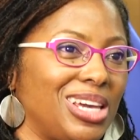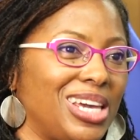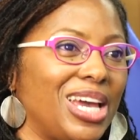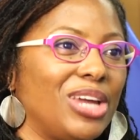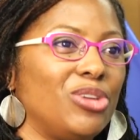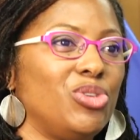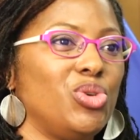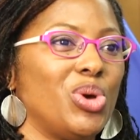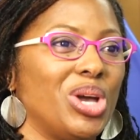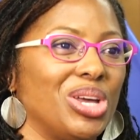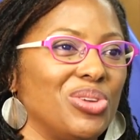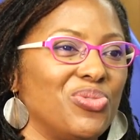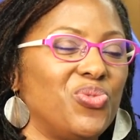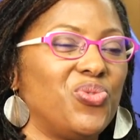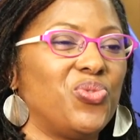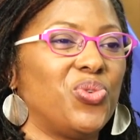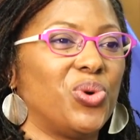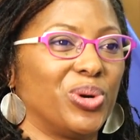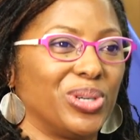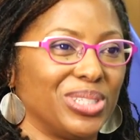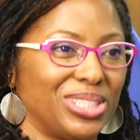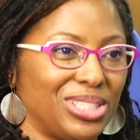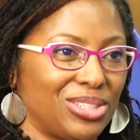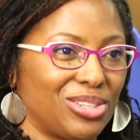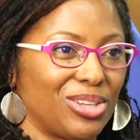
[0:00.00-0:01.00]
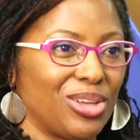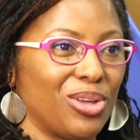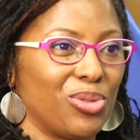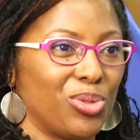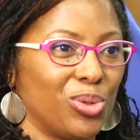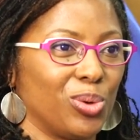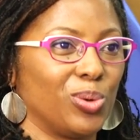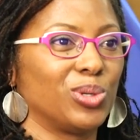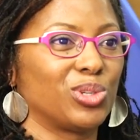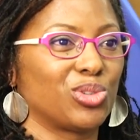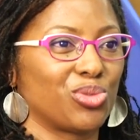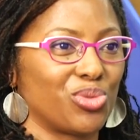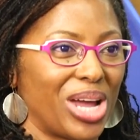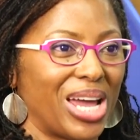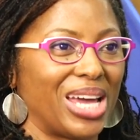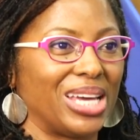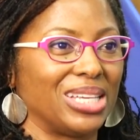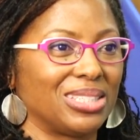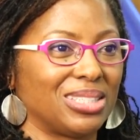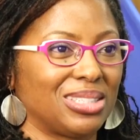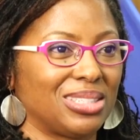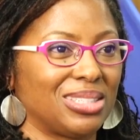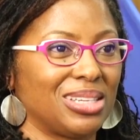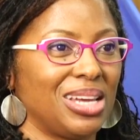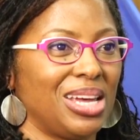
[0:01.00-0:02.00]
can you enforce those
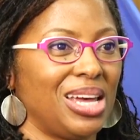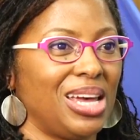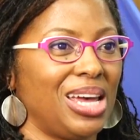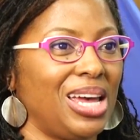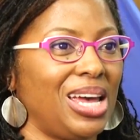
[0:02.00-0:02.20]
rights?